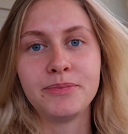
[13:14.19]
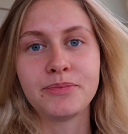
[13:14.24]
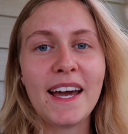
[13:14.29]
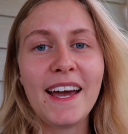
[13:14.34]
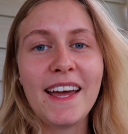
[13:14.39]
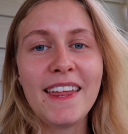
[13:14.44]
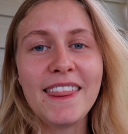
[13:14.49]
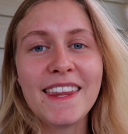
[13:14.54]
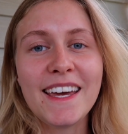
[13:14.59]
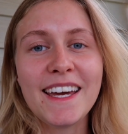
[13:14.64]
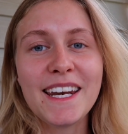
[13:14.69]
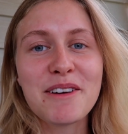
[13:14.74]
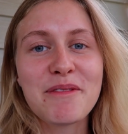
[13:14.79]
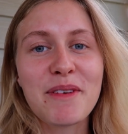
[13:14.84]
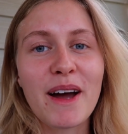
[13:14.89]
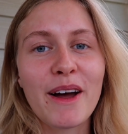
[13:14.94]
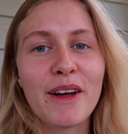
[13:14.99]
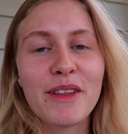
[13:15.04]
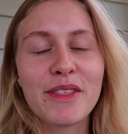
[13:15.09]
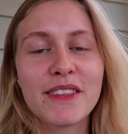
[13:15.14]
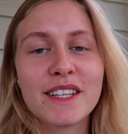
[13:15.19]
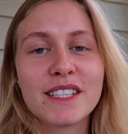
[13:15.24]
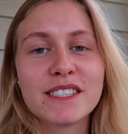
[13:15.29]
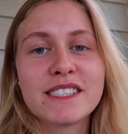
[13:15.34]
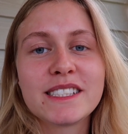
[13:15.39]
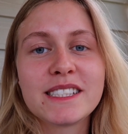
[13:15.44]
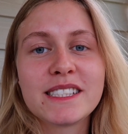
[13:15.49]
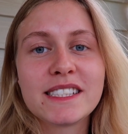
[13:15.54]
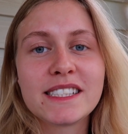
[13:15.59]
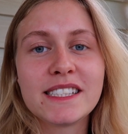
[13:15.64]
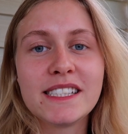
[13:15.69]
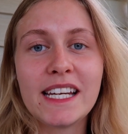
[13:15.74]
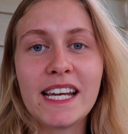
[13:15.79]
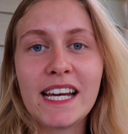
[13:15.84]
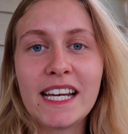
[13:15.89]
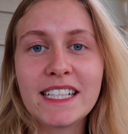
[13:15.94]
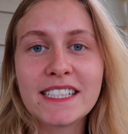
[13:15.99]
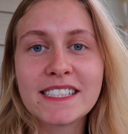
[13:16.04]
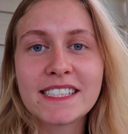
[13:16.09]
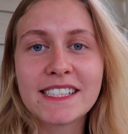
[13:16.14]
And then about the
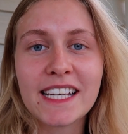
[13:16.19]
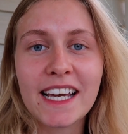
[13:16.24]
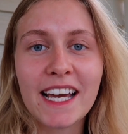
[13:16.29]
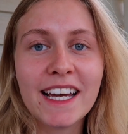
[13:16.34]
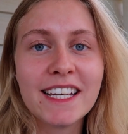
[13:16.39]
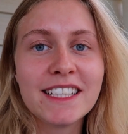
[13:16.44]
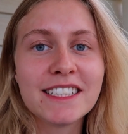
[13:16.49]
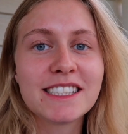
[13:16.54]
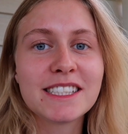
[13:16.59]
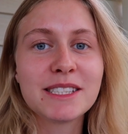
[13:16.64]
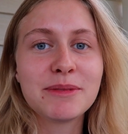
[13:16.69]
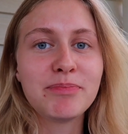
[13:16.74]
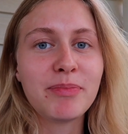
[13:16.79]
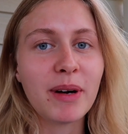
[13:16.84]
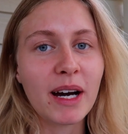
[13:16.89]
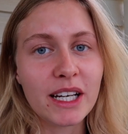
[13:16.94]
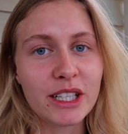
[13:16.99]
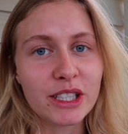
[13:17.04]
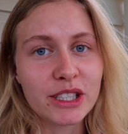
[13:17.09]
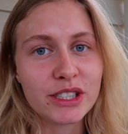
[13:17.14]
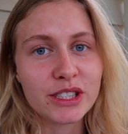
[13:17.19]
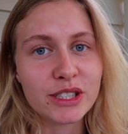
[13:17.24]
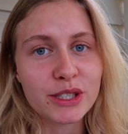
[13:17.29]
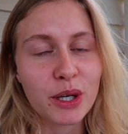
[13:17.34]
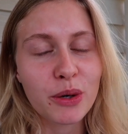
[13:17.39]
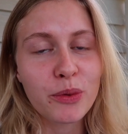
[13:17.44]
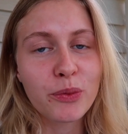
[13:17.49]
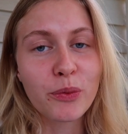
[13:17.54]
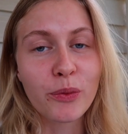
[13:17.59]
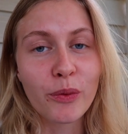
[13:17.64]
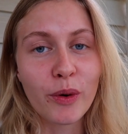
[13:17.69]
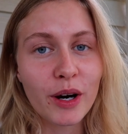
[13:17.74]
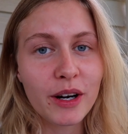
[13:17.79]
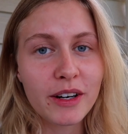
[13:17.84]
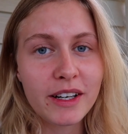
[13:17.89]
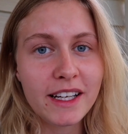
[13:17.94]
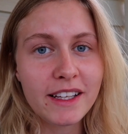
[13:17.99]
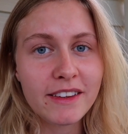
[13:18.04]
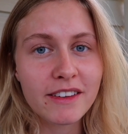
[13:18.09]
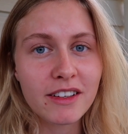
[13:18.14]
snakes and spiders. Don't
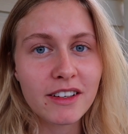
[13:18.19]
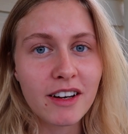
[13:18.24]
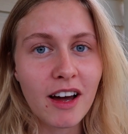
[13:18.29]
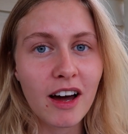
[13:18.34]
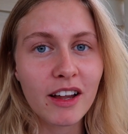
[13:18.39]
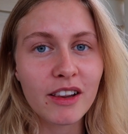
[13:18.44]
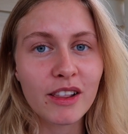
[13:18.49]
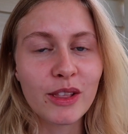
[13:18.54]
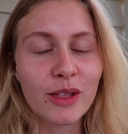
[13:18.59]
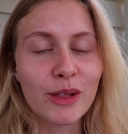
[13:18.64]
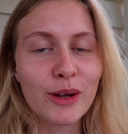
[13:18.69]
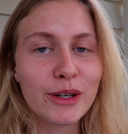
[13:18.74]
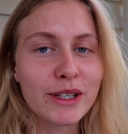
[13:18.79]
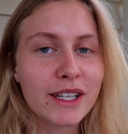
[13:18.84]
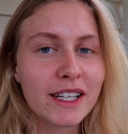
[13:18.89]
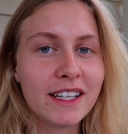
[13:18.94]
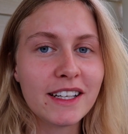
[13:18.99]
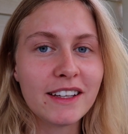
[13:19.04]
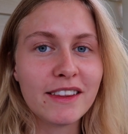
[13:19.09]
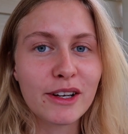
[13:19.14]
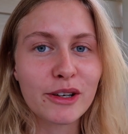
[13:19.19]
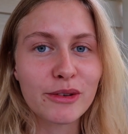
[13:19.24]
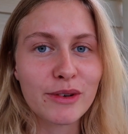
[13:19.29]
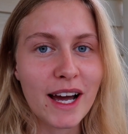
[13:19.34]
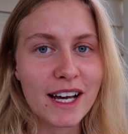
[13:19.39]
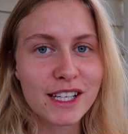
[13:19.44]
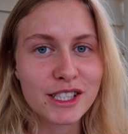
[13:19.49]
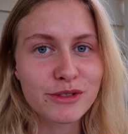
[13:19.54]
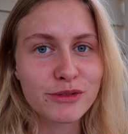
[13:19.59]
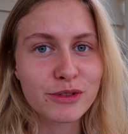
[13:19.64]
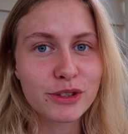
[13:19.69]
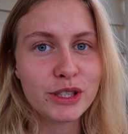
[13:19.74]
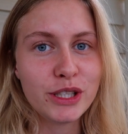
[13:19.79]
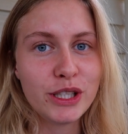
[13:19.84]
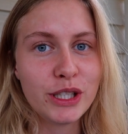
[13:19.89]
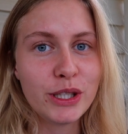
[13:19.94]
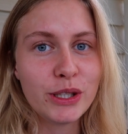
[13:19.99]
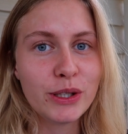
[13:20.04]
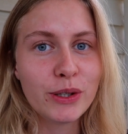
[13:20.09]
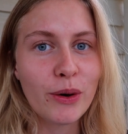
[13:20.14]
worry, they're not lurking in the grass for
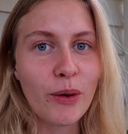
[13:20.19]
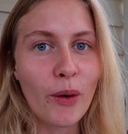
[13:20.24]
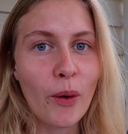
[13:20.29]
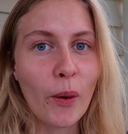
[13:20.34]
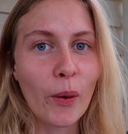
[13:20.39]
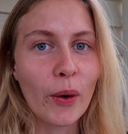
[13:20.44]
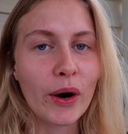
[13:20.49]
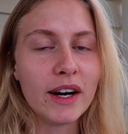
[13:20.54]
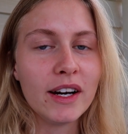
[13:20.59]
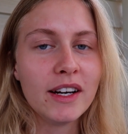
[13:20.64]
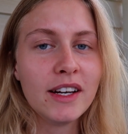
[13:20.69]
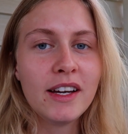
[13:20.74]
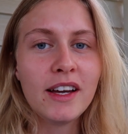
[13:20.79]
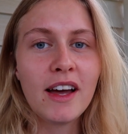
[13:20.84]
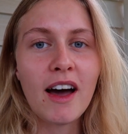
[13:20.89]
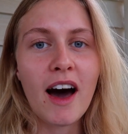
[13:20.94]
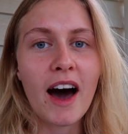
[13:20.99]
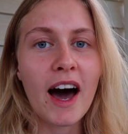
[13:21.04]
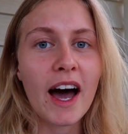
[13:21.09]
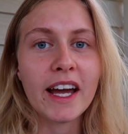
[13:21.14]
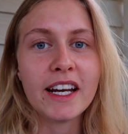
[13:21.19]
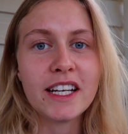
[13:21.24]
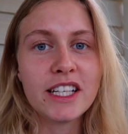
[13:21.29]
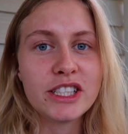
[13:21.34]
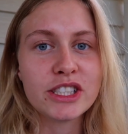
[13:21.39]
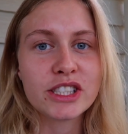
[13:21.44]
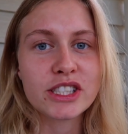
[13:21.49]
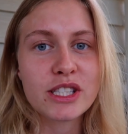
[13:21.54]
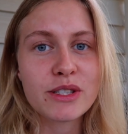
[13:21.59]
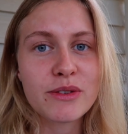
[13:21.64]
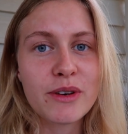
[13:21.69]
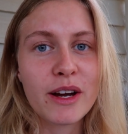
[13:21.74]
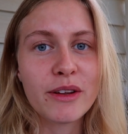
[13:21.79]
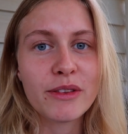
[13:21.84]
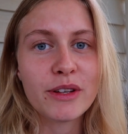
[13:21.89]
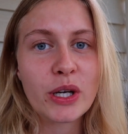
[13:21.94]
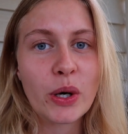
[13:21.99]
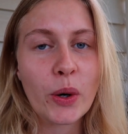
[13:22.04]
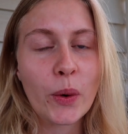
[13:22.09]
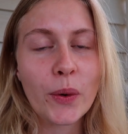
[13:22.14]
you or hiding just
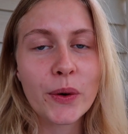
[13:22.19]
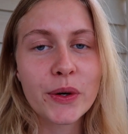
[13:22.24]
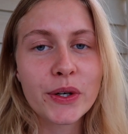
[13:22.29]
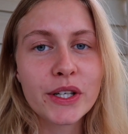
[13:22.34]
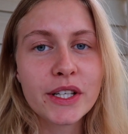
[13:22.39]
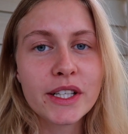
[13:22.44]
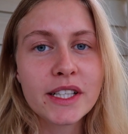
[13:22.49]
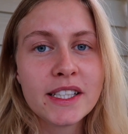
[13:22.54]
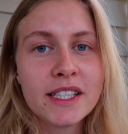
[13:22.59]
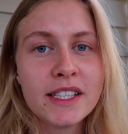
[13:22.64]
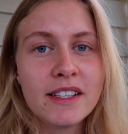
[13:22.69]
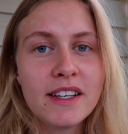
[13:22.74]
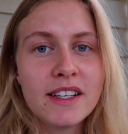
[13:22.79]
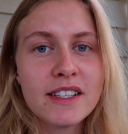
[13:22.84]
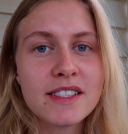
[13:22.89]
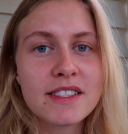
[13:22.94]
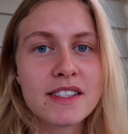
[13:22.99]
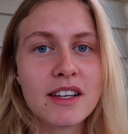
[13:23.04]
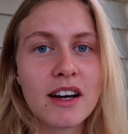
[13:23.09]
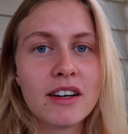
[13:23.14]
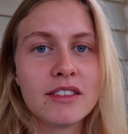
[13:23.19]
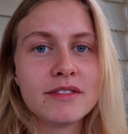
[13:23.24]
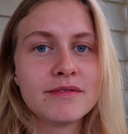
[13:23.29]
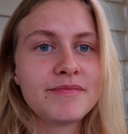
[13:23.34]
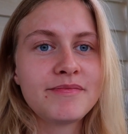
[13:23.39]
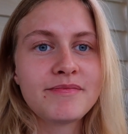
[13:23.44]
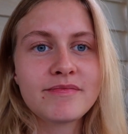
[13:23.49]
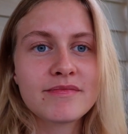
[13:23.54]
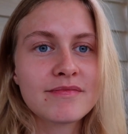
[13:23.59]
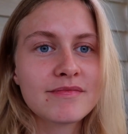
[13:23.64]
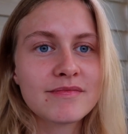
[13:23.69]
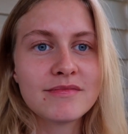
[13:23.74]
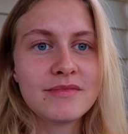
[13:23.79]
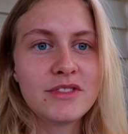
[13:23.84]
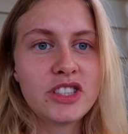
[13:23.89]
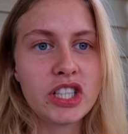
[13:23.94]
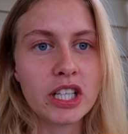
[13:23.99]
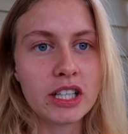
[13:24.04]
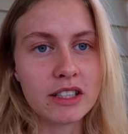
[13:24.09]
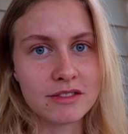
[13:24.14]
around the corner. So,
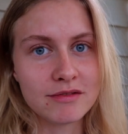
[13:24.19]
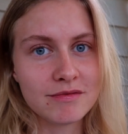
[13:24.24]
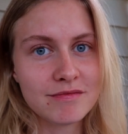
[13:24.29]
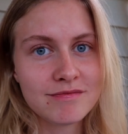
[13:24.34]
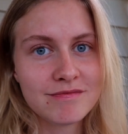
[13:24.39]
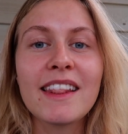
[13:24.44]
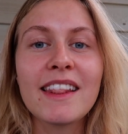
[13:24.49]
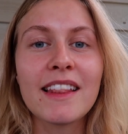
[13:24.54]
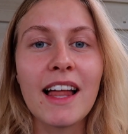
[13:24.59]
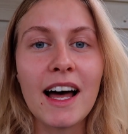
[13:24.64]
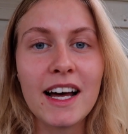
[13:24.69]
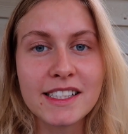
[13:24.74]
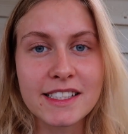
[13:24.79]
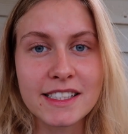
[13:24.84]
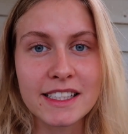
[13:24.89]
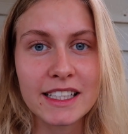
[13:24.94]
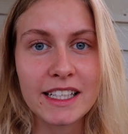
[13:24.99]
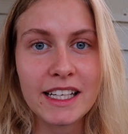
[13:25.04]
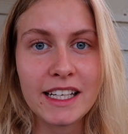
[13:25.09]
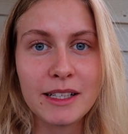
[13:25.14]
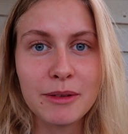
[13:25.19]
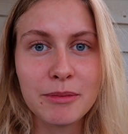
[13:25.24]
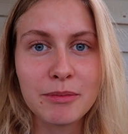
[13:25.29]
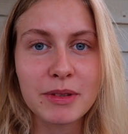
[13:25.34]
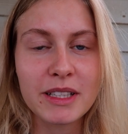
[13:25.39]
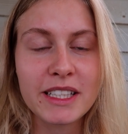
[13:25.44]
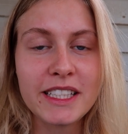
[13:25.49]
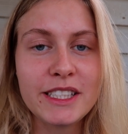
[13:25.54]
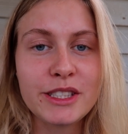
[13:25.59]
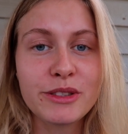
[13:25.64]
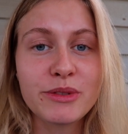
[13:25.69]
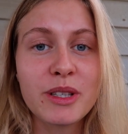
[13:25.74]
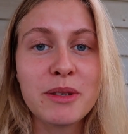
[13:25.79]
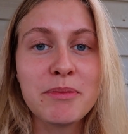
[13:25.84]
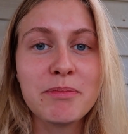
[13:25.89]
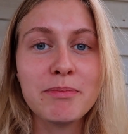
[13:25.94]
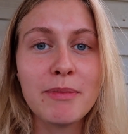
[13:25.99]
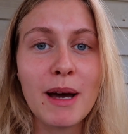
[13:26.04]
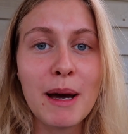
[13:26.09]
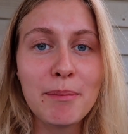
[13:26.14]
chill. And lastly, please
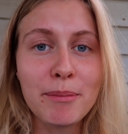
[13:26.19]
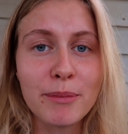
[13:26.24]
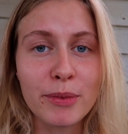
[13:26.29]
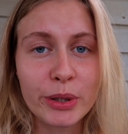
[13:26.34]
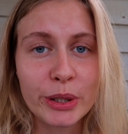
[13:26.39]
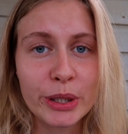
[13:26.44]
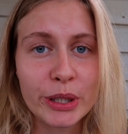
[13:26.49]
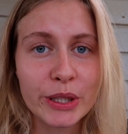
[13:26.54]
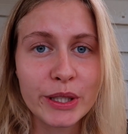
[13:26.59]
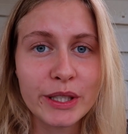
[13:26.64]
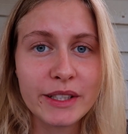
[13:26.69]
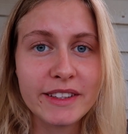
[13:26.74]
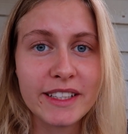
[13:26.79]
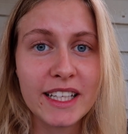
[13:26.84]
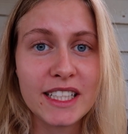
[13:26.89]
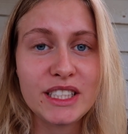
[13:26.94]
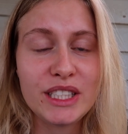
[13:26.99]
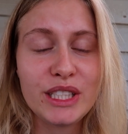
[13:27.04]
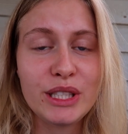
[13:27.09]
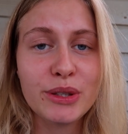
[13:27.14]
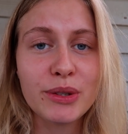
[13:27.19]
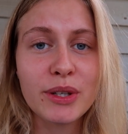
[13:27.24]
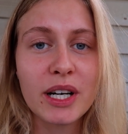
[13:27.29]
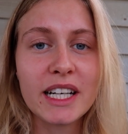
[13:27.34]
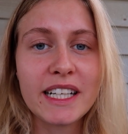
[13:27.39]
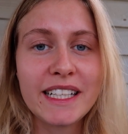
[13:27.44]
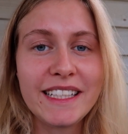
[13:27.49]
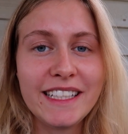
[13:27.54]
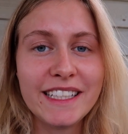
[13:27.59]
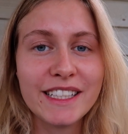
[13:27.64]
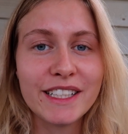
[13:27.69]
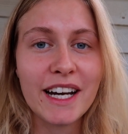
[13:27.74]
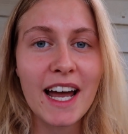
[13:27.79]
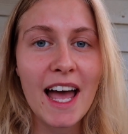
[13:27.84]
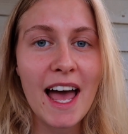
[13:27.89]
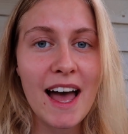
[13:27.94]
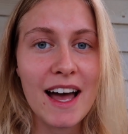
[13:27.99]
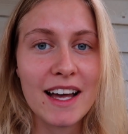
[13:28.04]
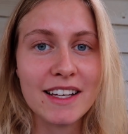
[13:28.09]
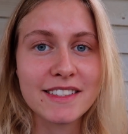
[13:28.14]
remember that you are here
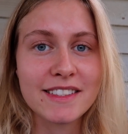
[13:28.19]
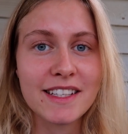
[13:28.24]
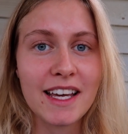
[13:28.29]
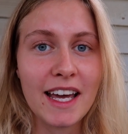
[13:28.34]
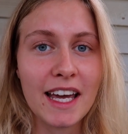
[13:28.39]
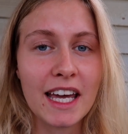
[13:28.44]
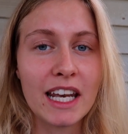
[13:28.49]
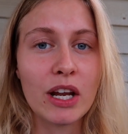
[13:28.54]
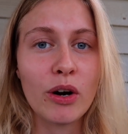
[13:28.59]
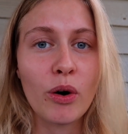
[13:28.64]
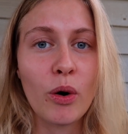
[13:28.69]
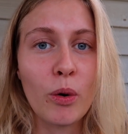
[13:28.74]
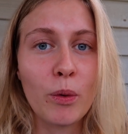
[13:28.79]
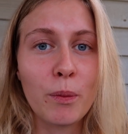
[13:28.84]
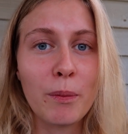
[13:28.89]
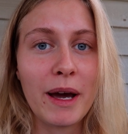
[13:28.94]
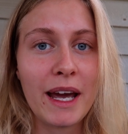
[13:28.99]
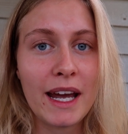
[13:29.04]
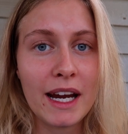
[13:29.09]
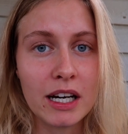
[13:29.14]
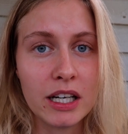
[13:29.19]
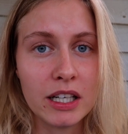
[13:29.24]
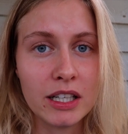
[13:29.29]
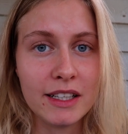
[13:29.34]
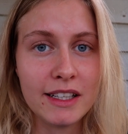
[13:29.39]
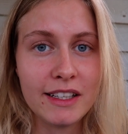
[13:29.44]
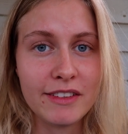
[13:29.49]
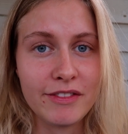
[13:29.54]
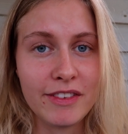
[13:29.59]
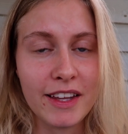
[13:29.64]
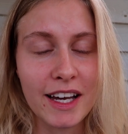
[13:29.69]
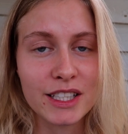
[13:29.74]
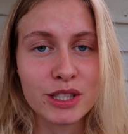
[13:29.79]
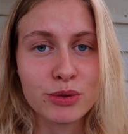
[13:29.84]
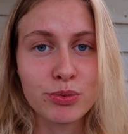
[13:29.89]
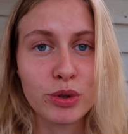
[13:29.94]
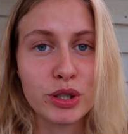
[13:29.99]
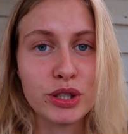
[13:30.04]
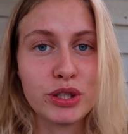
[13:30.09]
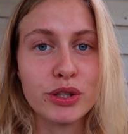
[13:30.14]
as an au pair if
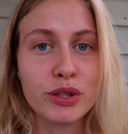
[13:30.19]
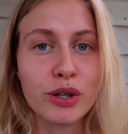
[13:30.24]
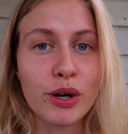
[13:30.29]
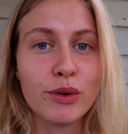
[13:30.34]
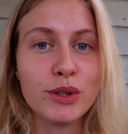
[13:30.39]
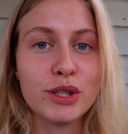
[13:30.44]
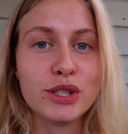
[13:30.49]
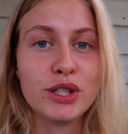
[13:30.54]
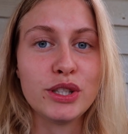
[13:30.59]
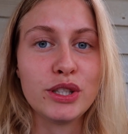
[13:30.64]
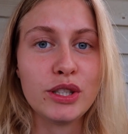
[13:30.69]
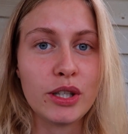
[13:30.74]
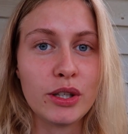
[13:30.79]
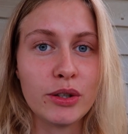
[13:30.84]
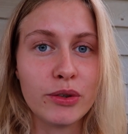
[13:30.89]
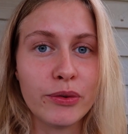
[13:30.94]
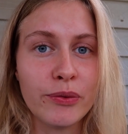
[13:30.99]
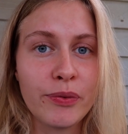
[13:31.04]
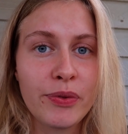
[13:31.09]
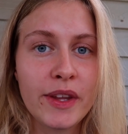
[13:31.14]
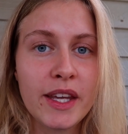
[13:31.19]
that's what you're going to do.